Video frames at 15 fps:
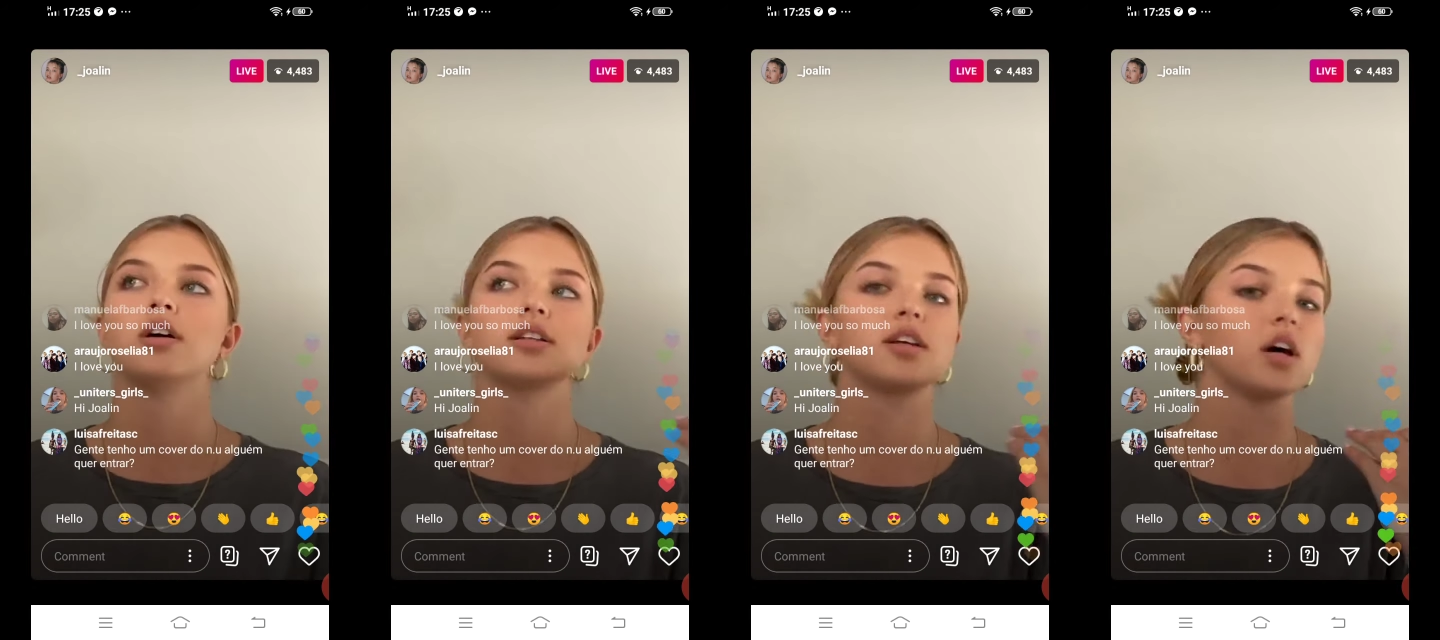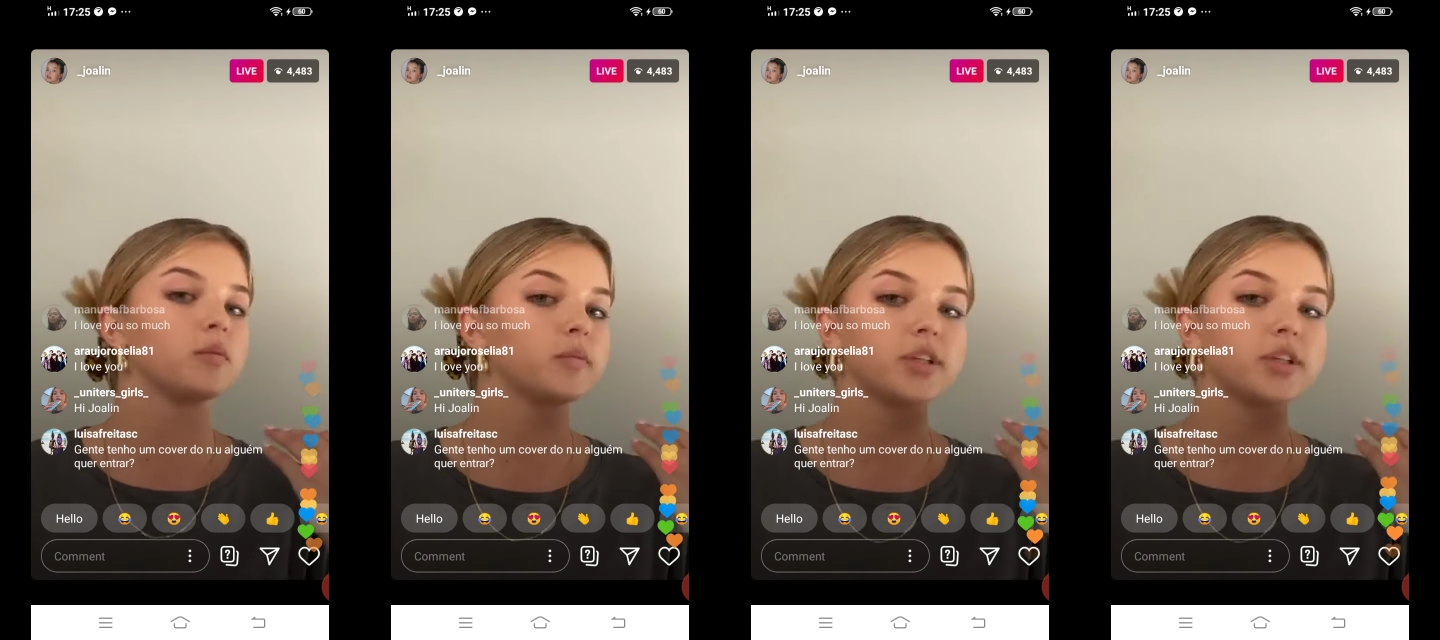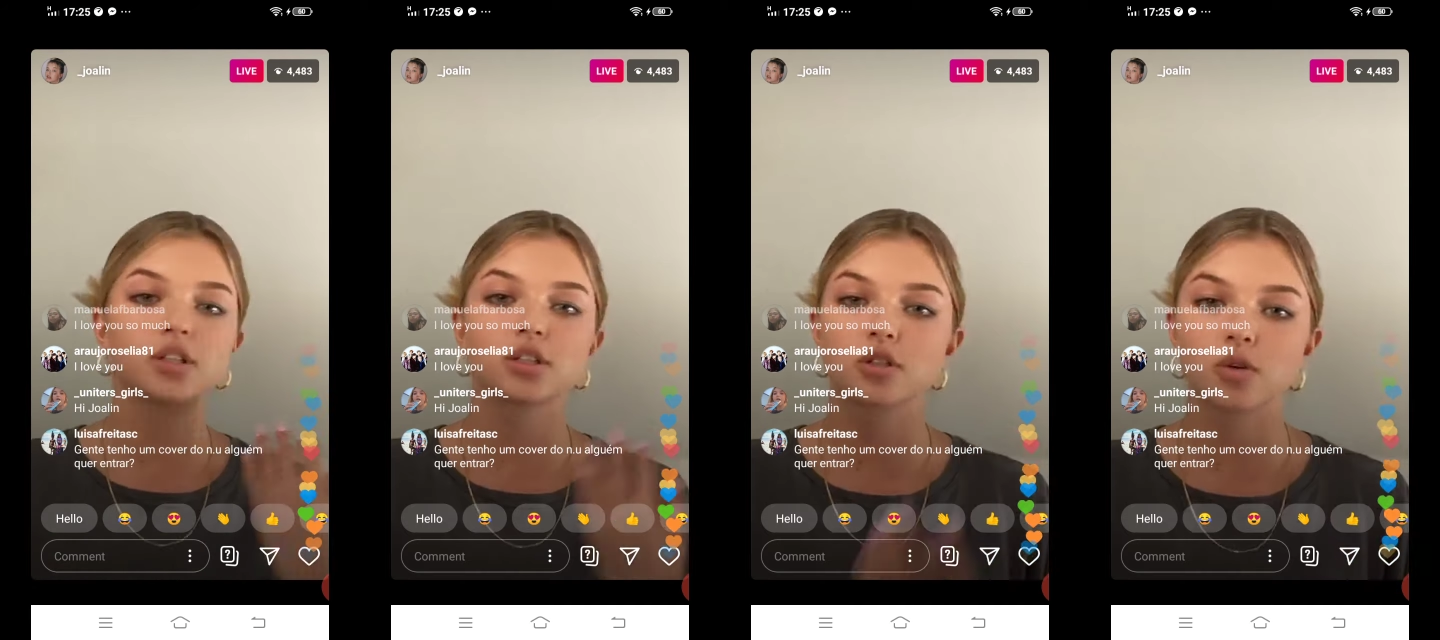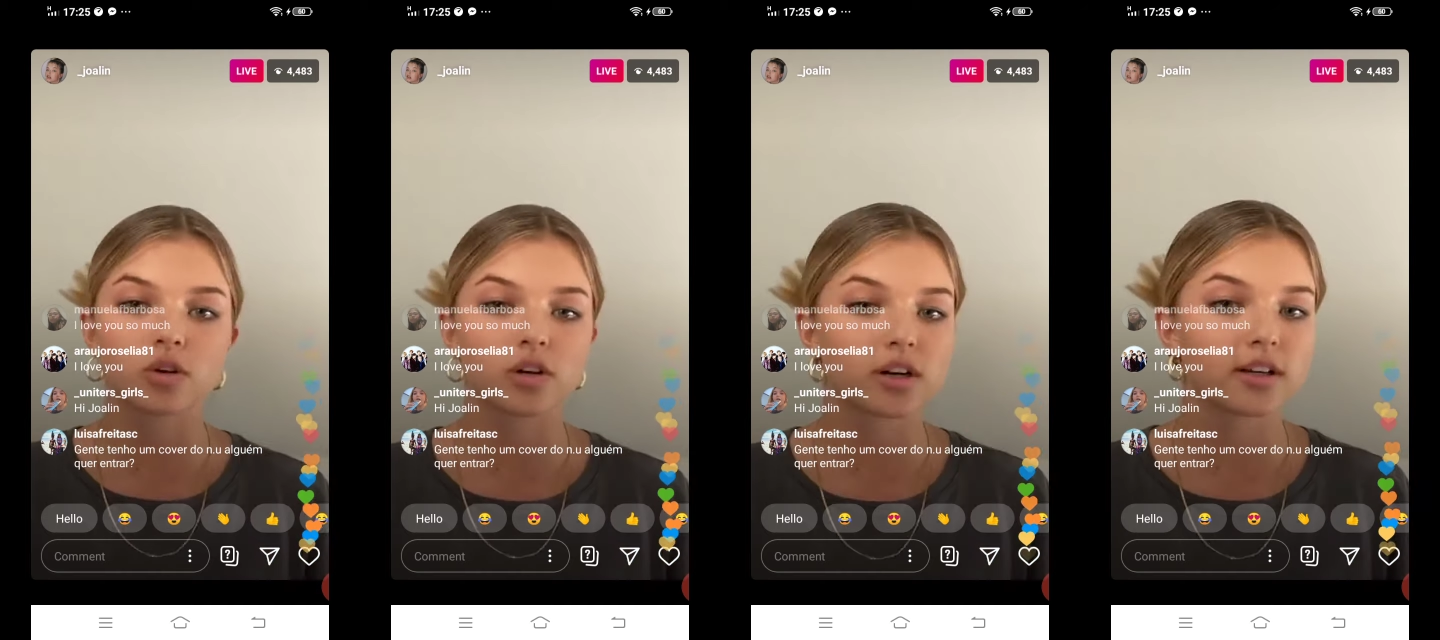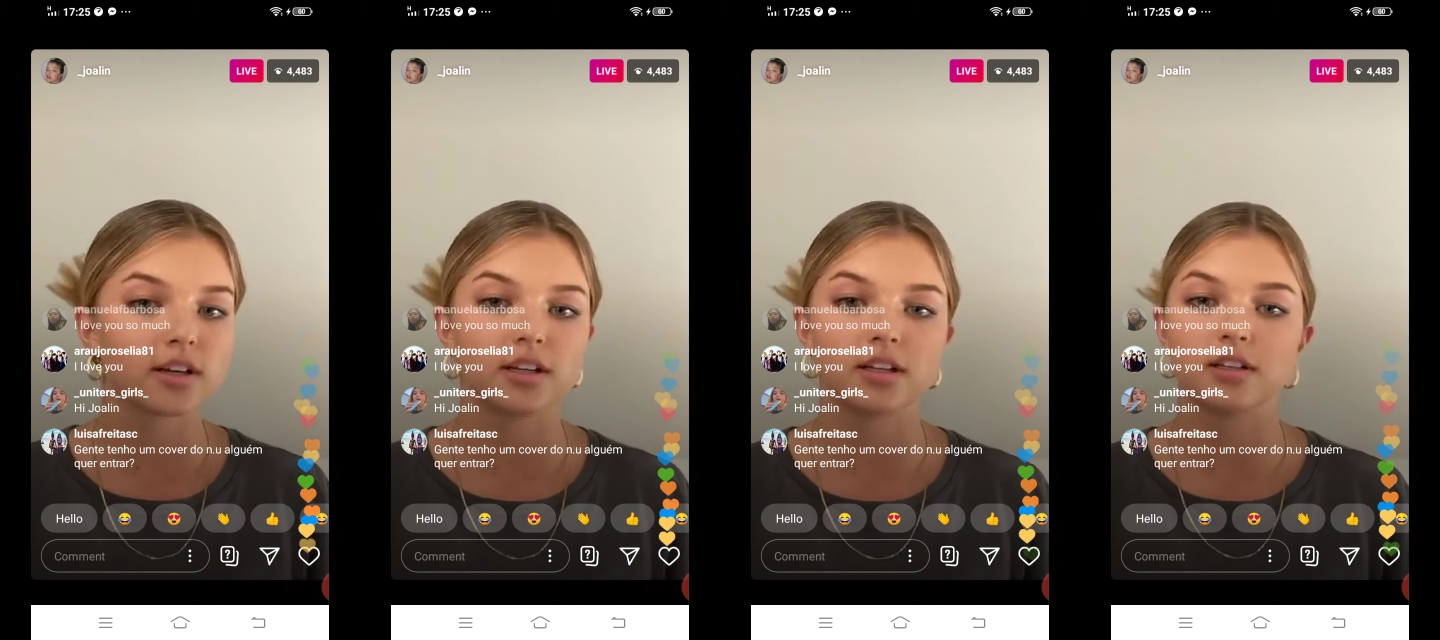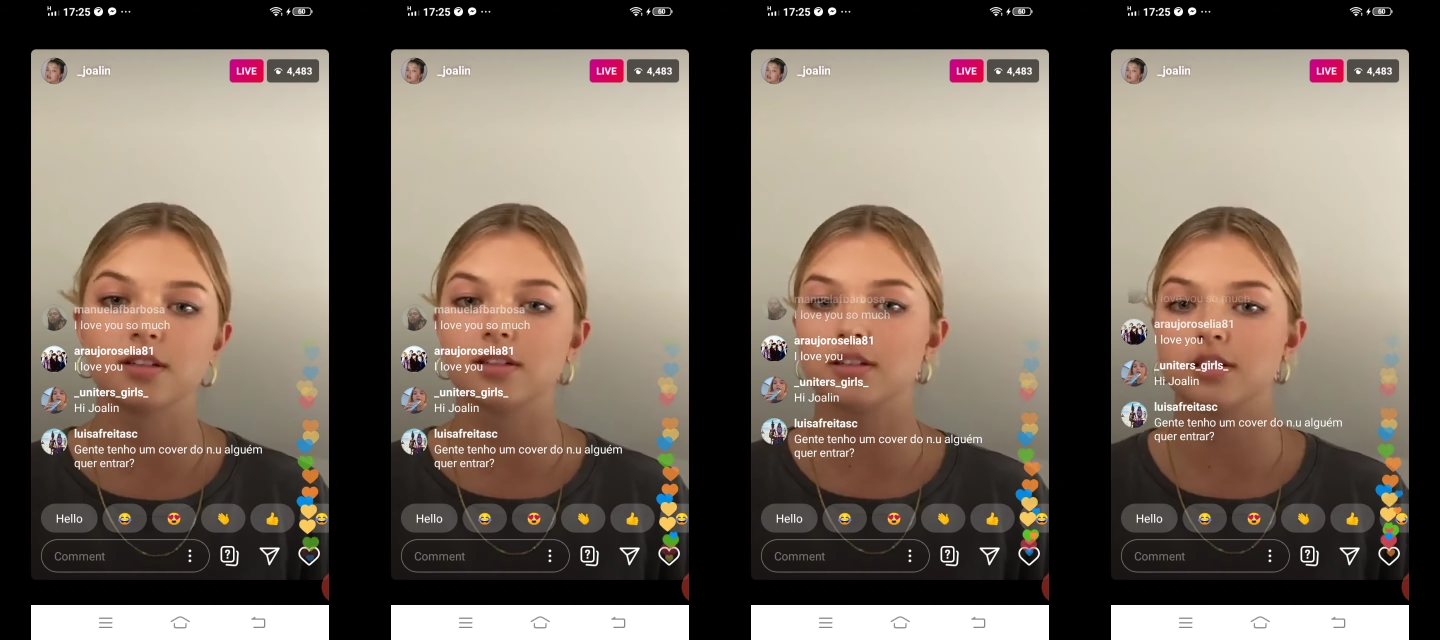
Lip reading: tell me stories,